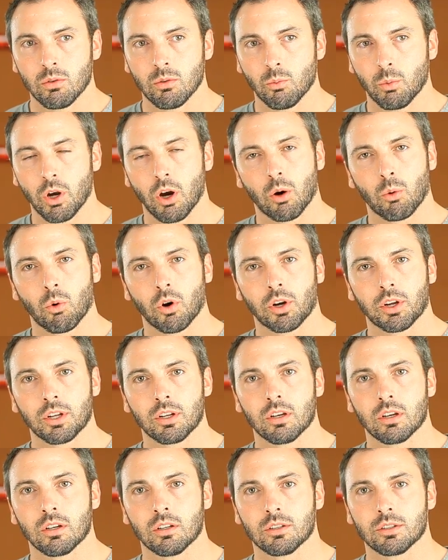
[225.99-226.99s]
we are working
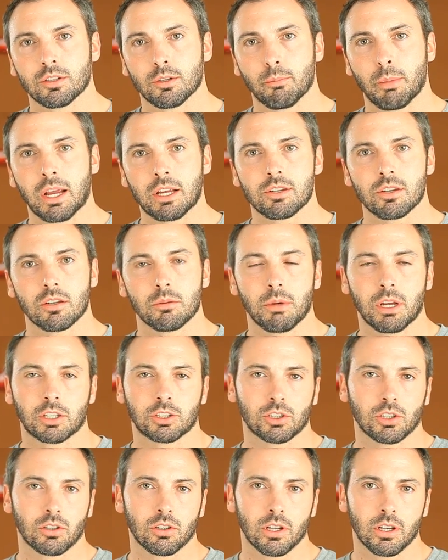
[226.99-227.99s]
to basically make
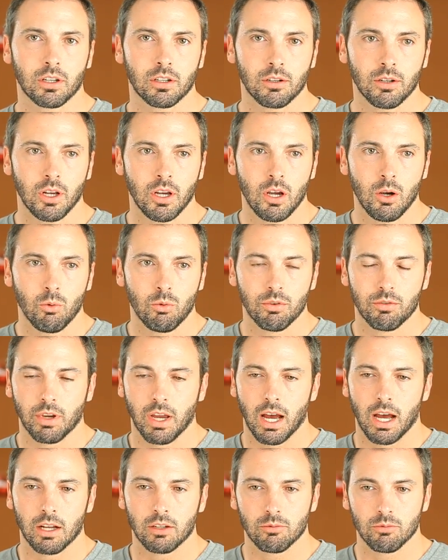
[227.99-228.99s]
sure that we've
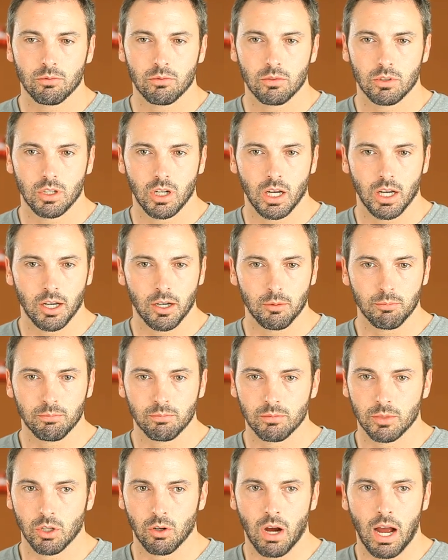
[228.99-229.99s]
got
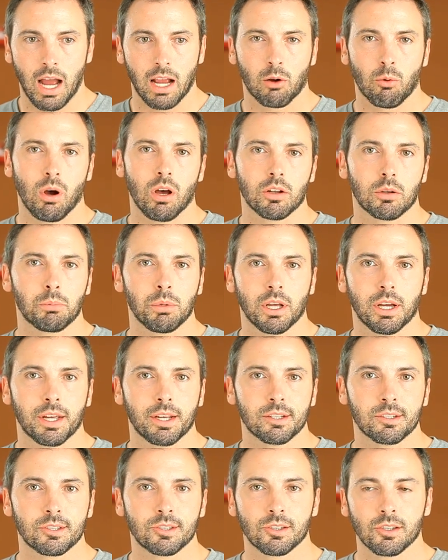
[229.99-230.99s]
high quality
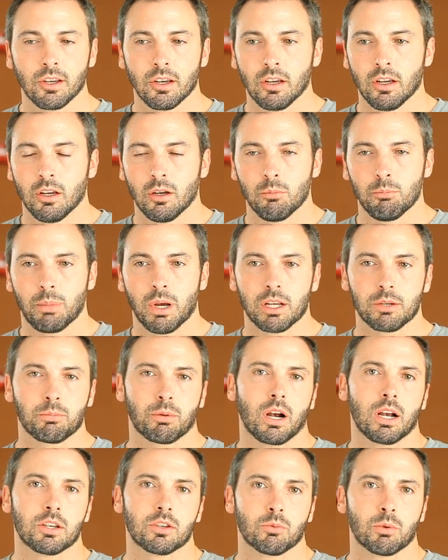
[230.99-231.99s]
planes, best
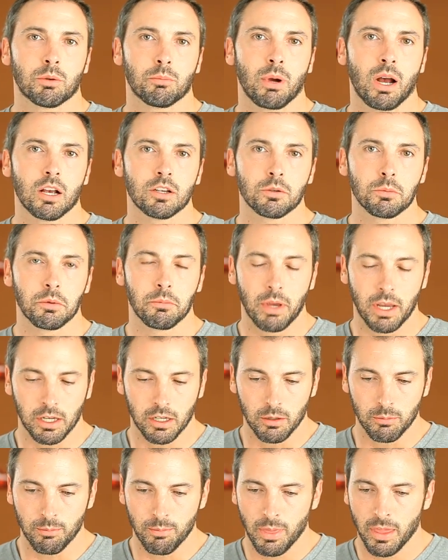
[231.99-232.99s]
prices we can possibly make
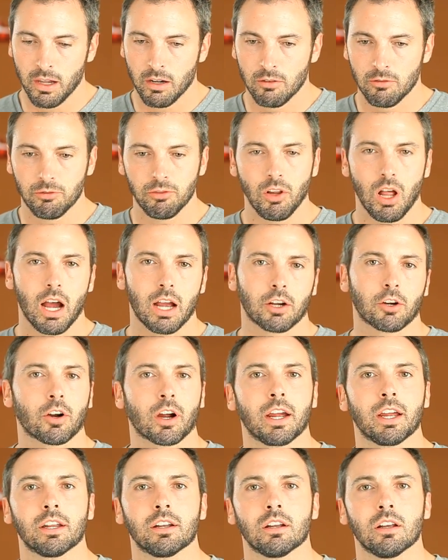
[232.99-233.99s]
them, fly
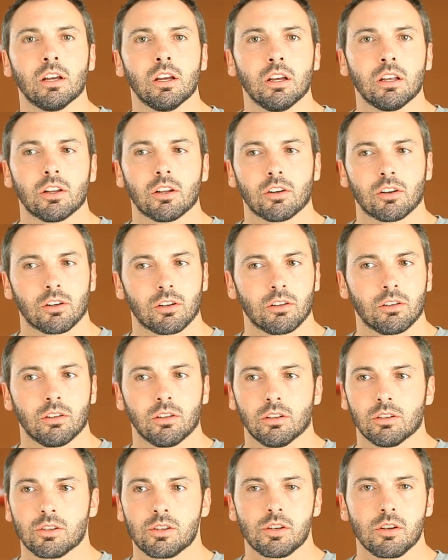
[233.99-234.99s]
great, that are
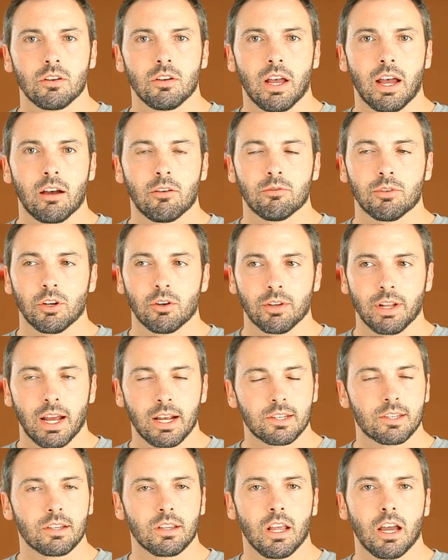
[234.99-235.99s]
still have
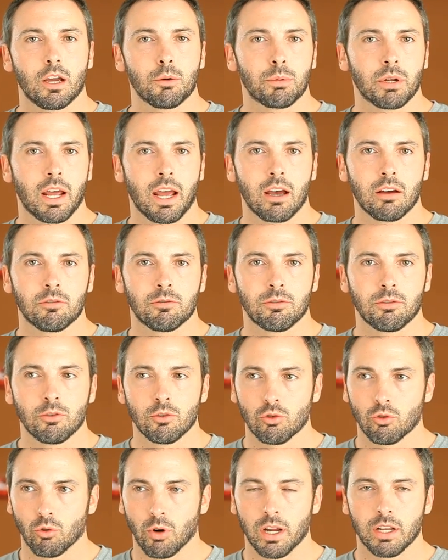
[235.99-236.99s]
nice and light, but have
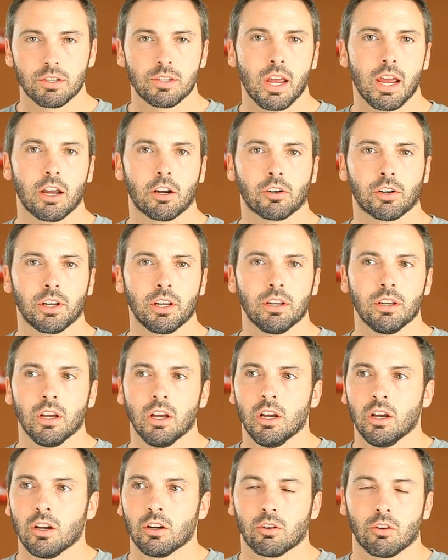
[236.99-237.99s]
great integrity,
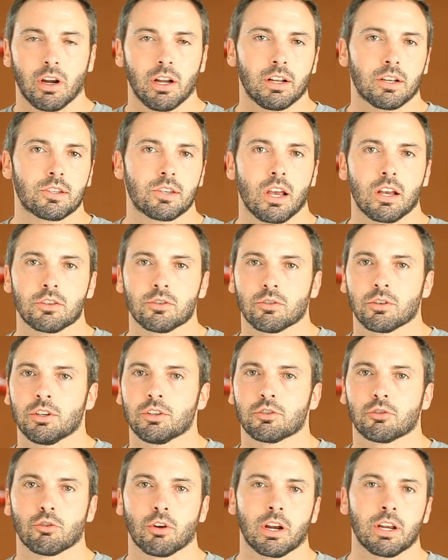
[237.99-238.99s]
great
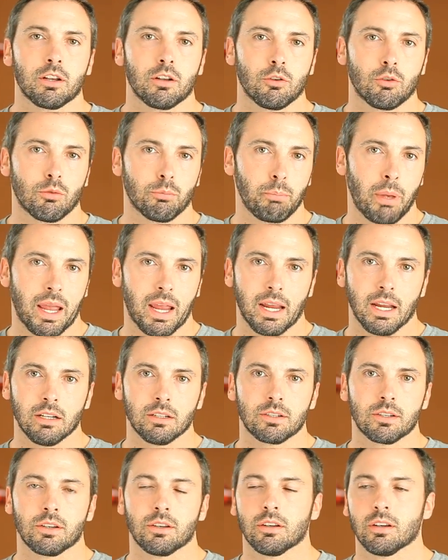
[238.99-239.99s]
accessories, great
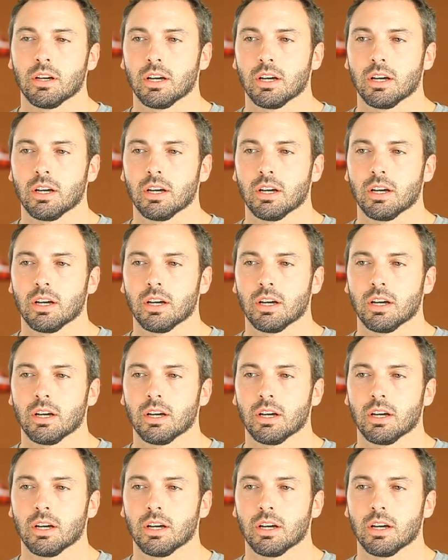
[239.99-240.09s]
paint,